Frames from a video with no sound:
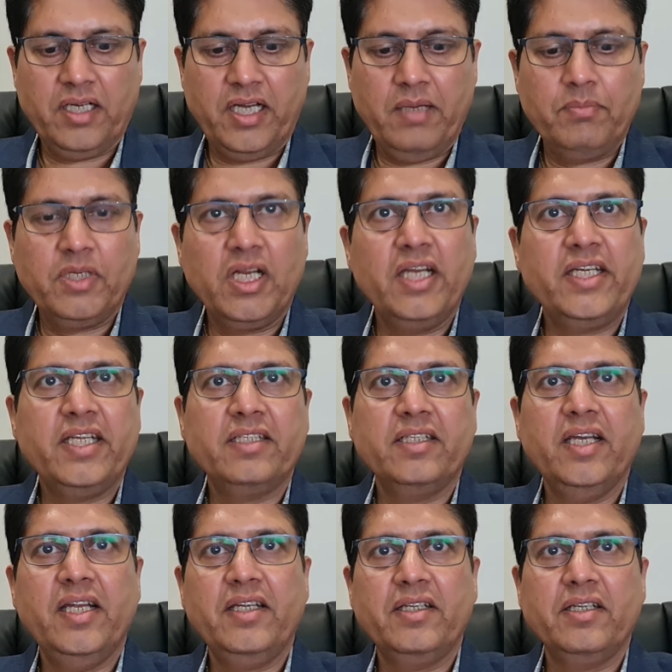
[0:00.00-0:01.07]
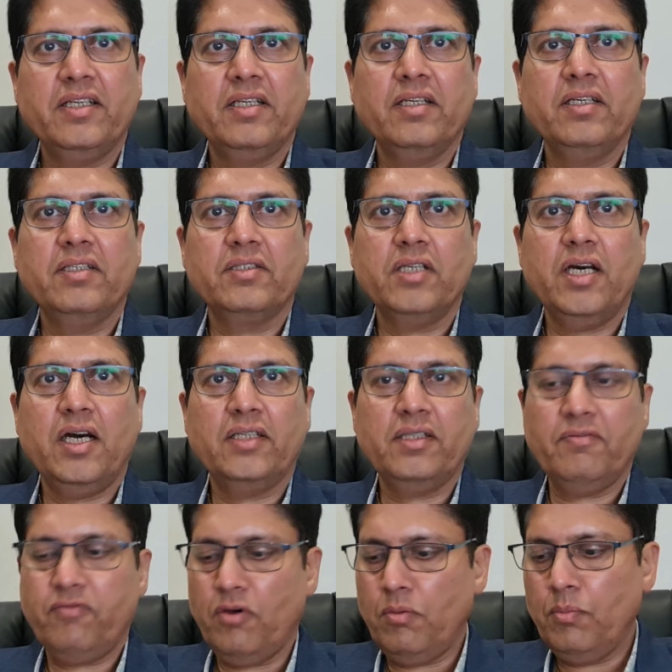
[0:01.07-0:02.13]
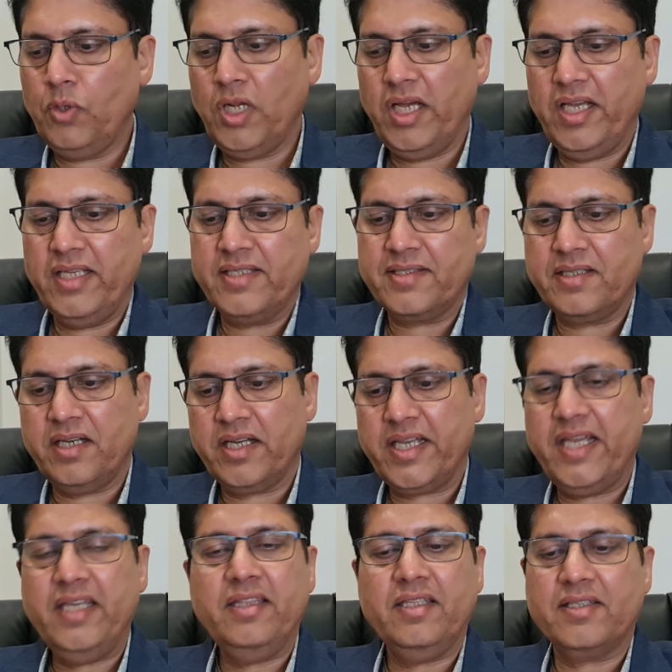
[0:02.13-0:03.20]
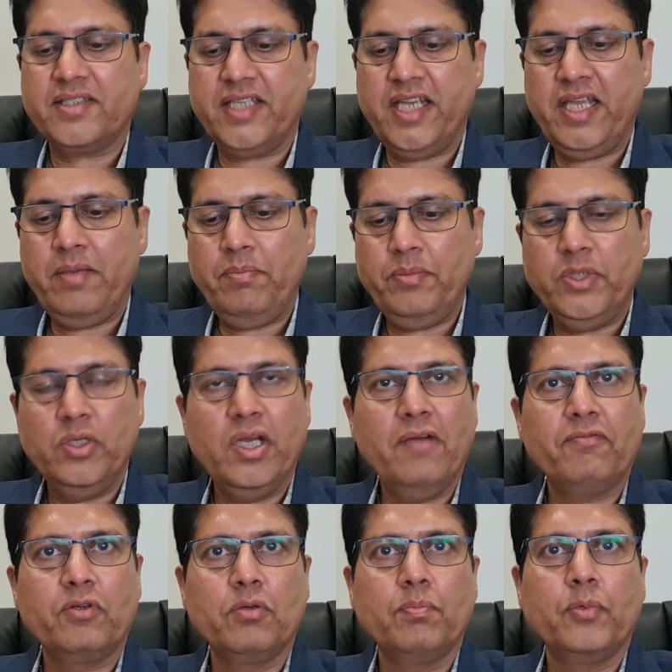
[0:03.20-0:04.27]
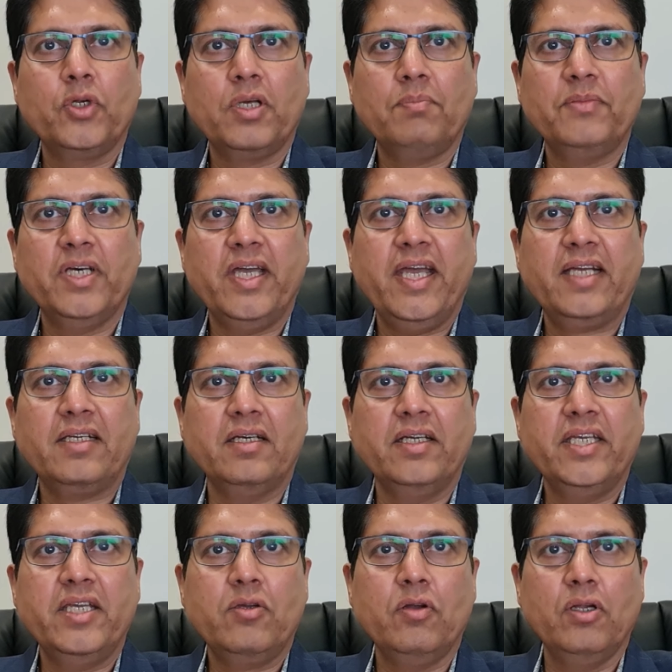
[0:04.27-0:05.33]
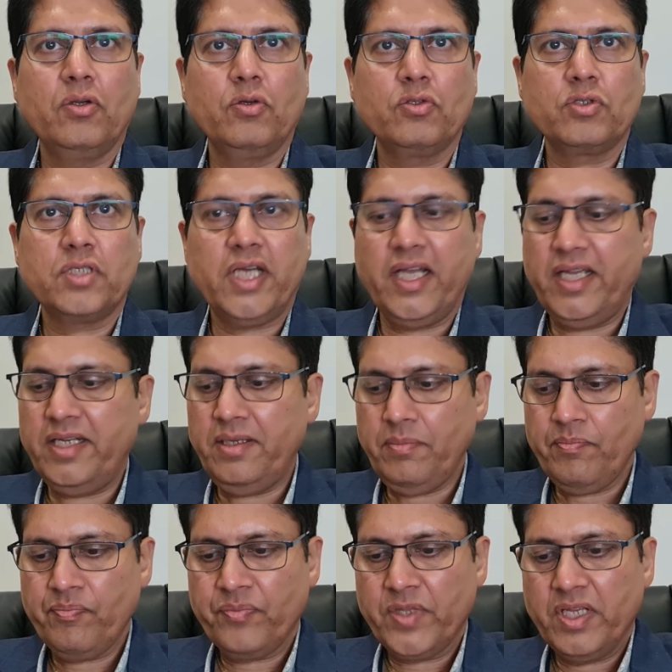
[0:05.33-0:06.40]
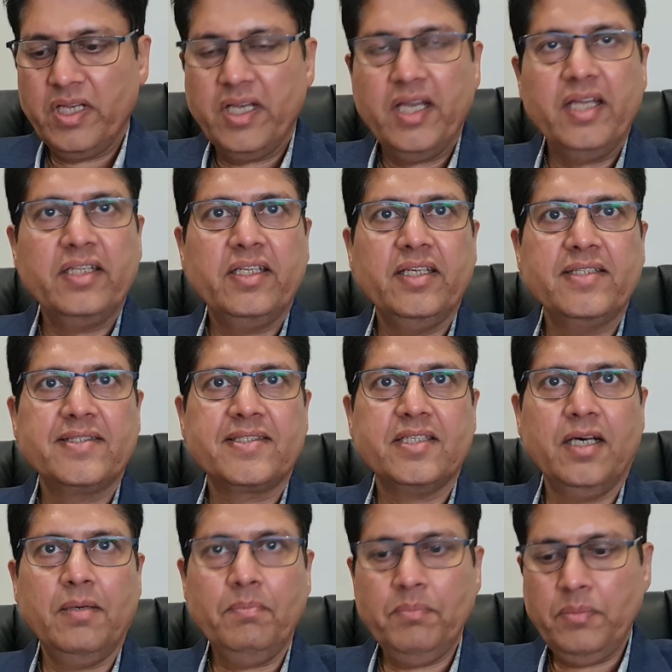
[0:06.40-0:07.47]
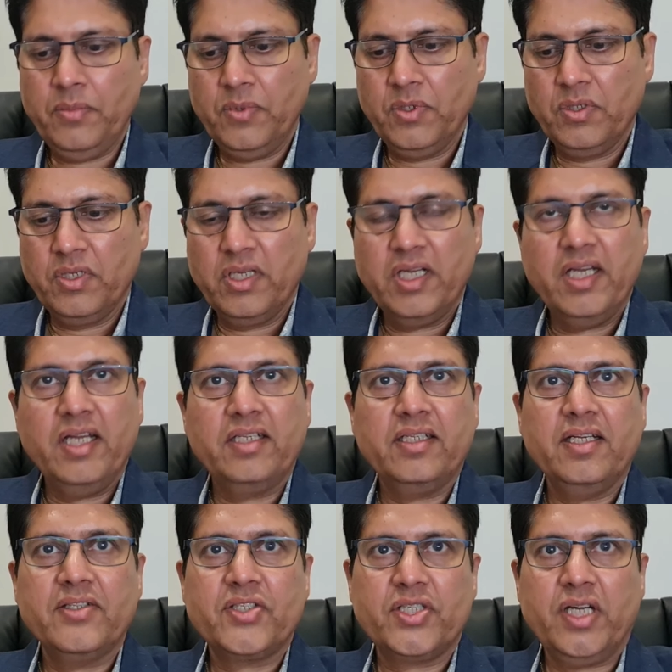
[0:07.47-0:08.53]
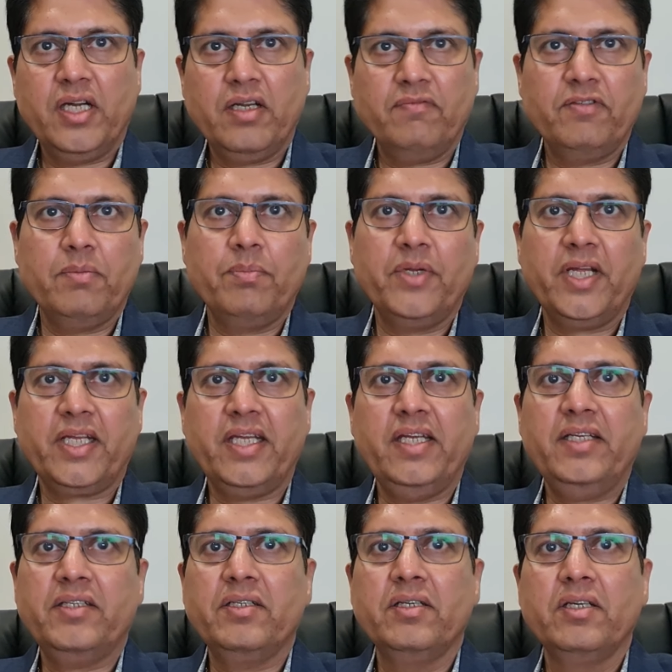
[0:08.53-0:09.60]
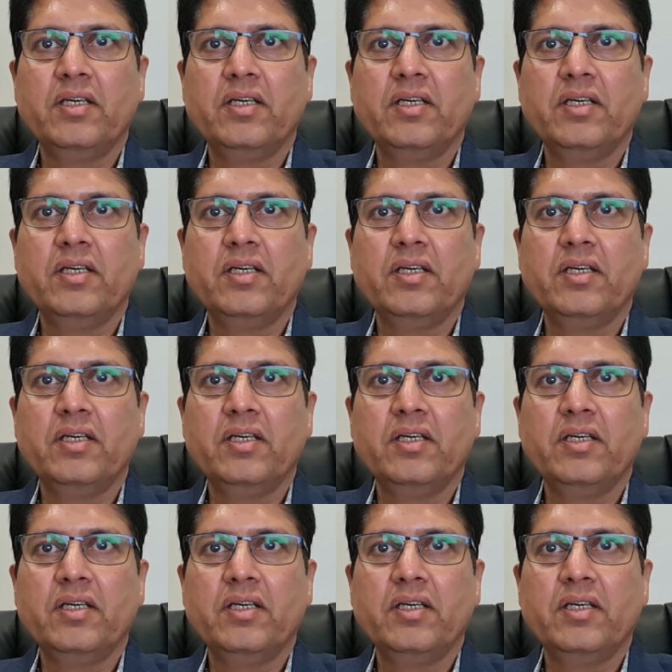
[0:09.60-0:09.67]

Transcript: I'm deleting that. The other formula is again the same. You have to put up the equal to sign and then sum and then start of the bracket